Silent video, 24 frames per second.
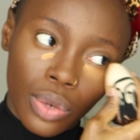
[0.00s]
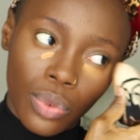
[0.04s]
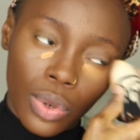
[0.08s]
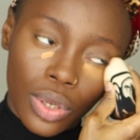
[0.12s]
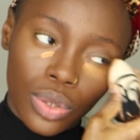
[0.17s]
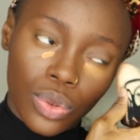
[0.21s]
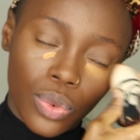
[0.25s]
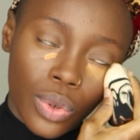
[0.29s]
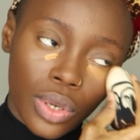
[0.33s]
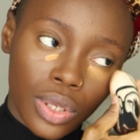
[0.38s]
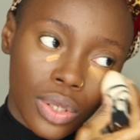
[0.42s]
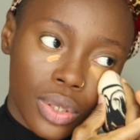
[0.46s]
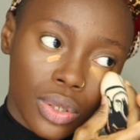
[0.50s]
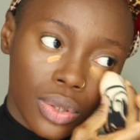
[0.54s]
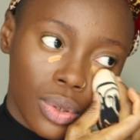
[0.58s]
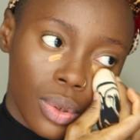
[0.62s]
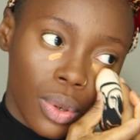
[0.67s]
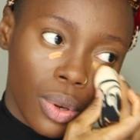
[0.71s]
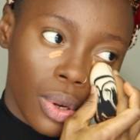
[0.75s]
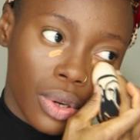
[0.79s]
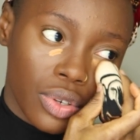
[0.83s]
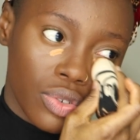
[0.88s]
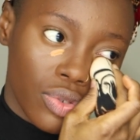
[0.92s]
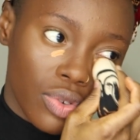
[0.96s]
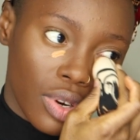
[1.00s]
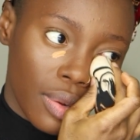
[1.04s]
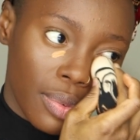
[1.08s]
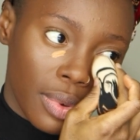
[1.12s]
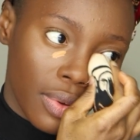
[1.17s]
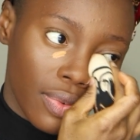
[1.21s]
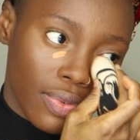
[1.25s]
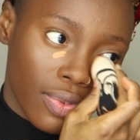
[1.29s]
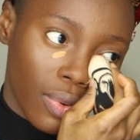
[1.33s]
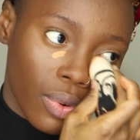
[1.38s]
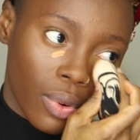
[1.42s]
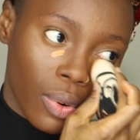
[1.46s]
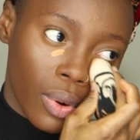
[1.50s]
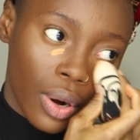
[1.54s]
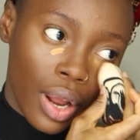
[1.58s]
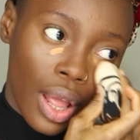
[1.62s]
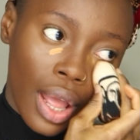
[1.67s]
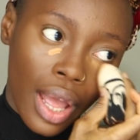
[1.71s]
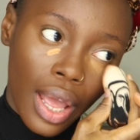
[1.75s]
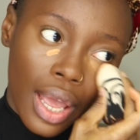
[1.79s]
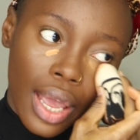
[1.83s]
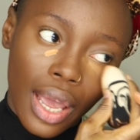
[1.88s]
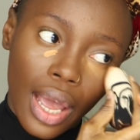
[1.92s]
He was going to do laundry before.